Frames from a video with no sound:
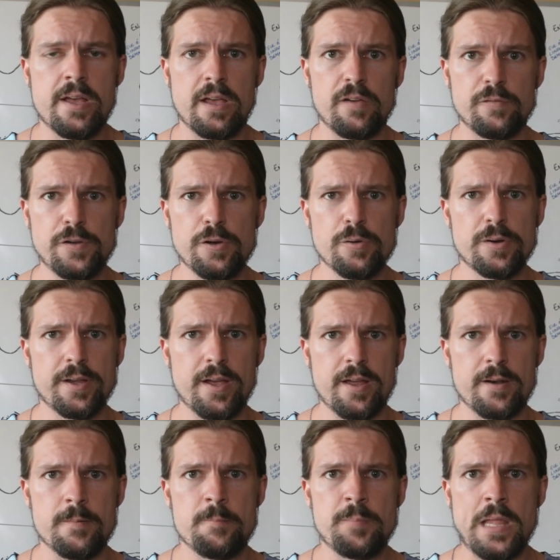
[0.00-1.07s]
If you
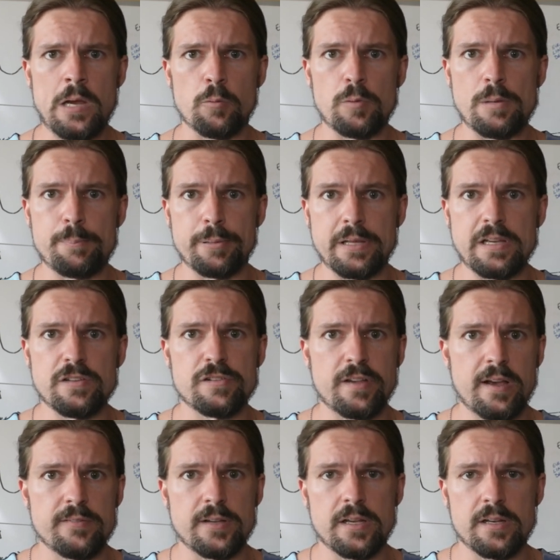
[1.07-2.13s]
can replace
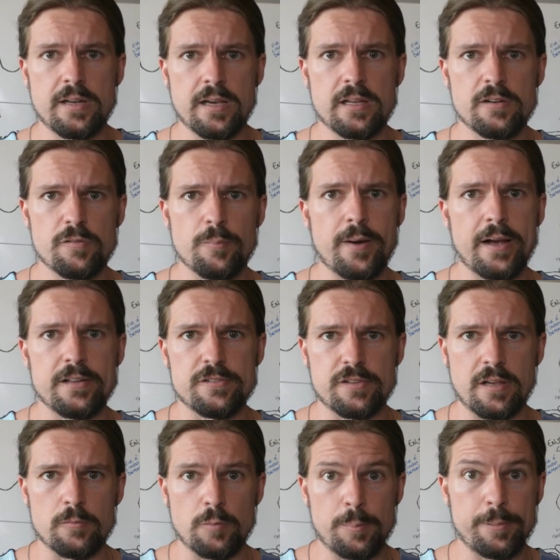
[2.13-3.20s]
having a negative
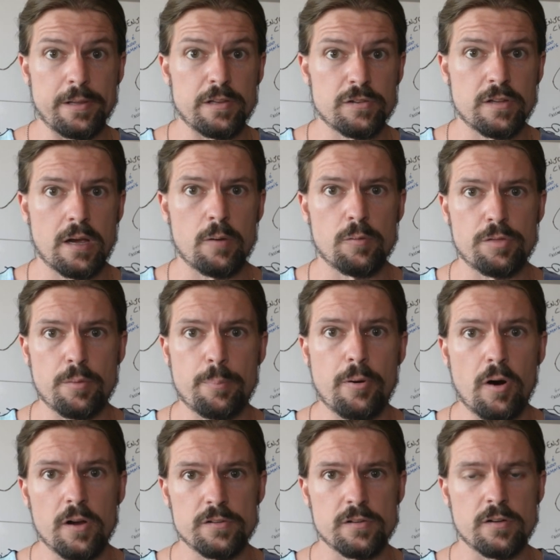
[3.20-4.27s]
mindset and replace that with a
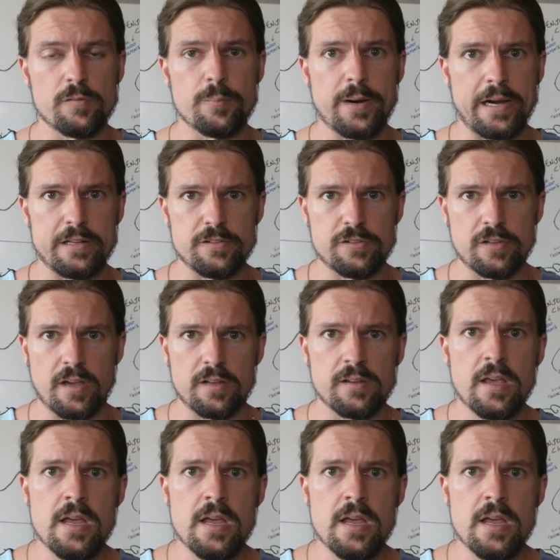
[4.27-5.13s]
positive mindset,